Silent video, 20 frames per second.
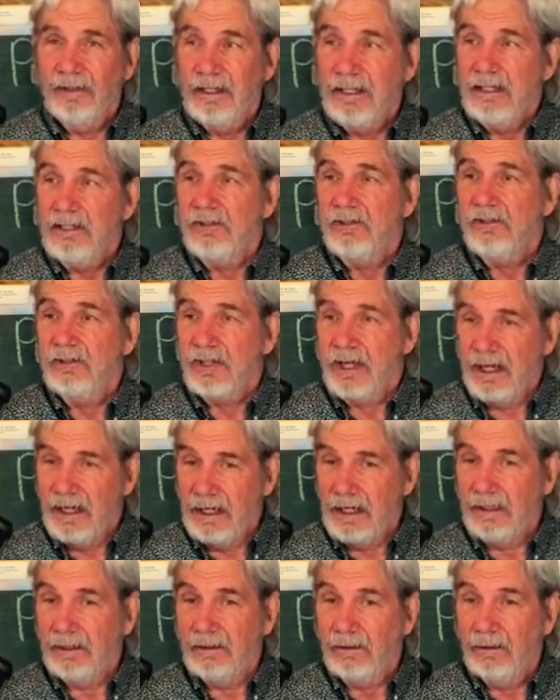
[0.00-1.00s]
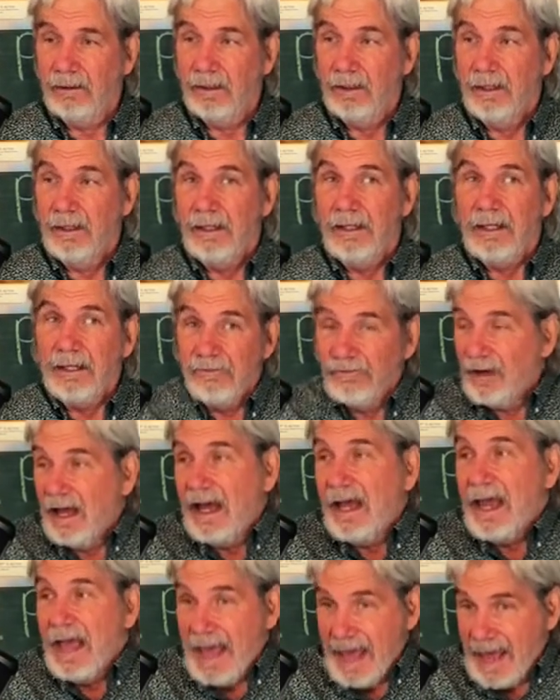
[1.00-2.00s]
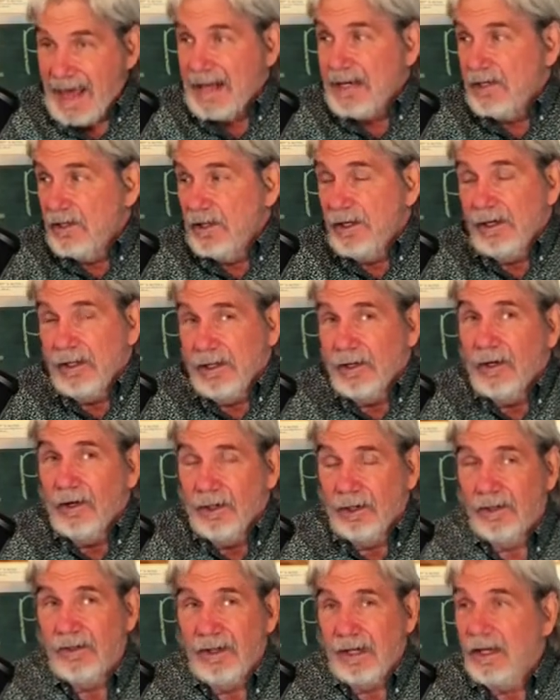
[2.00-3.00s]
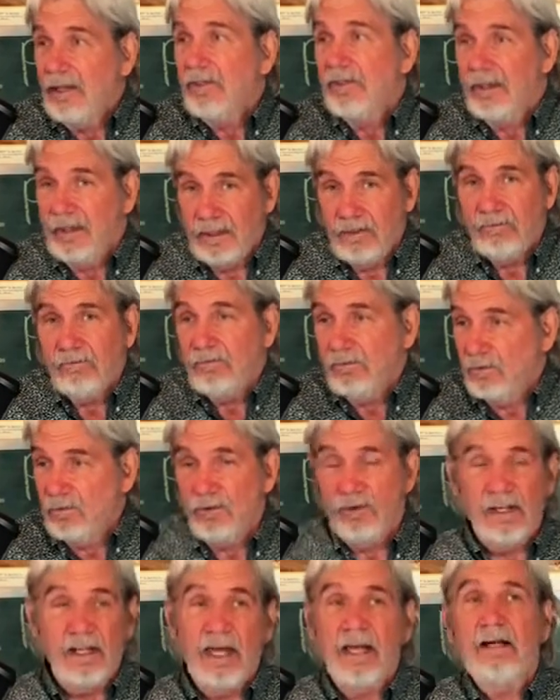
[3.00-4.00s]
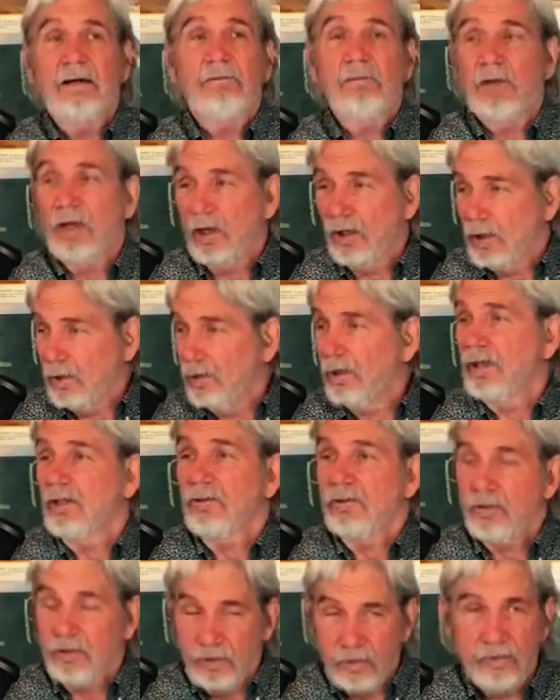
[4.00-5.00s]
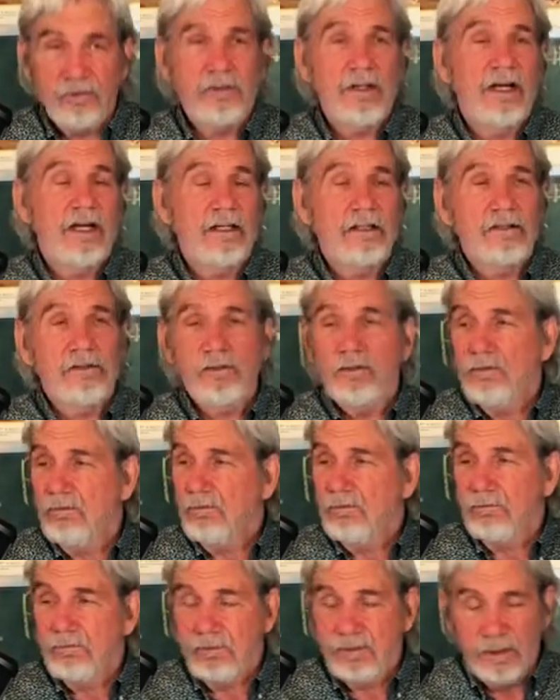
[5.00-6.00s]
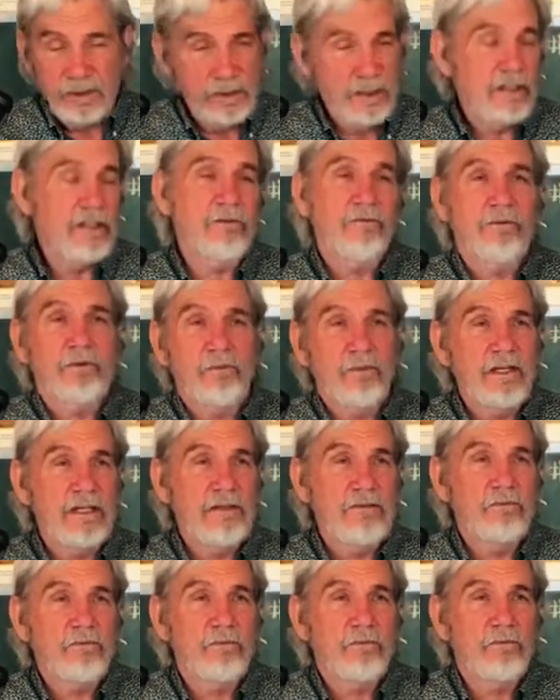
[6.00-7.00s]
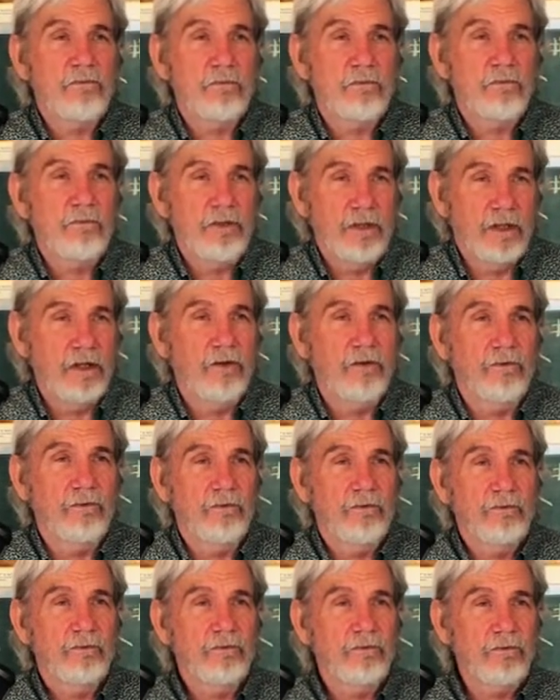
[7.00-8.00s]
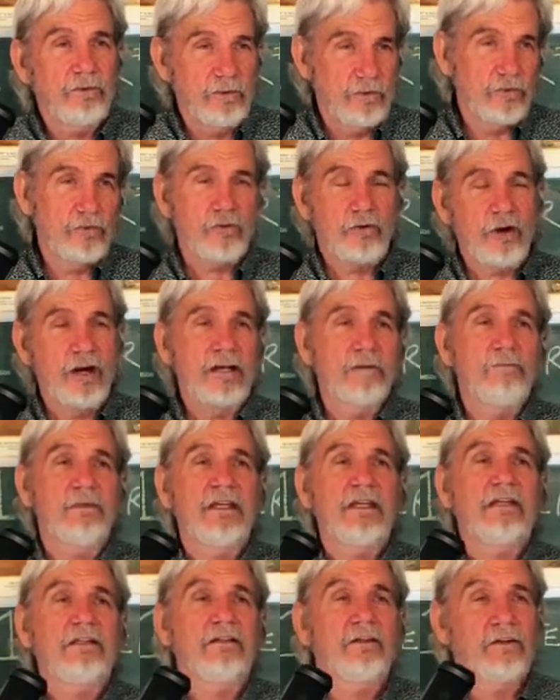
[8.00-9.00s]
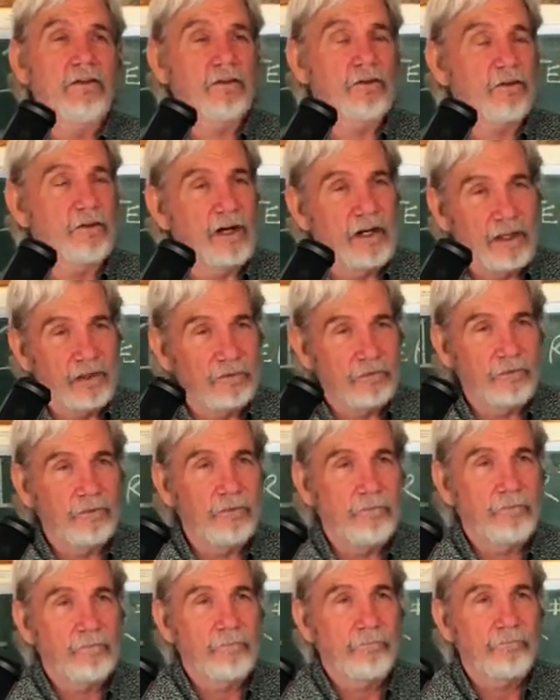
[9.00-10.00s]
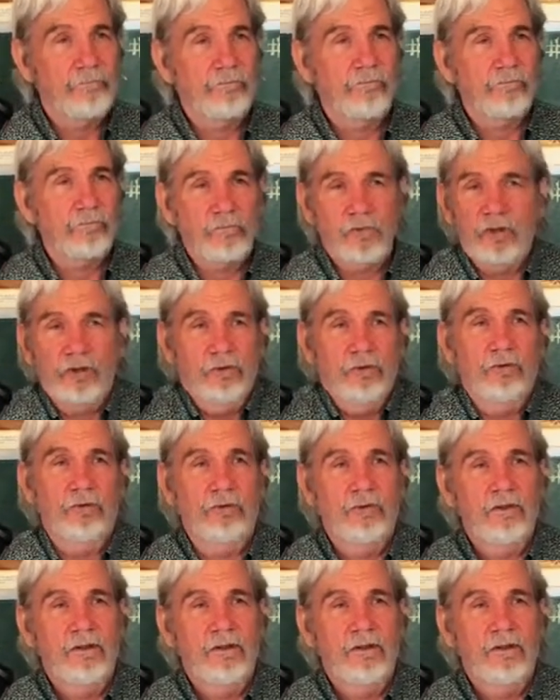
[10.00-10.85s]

He's saying, if I had done all of that, then let them go and you take you deal with me, you know, you tread me into the ground too.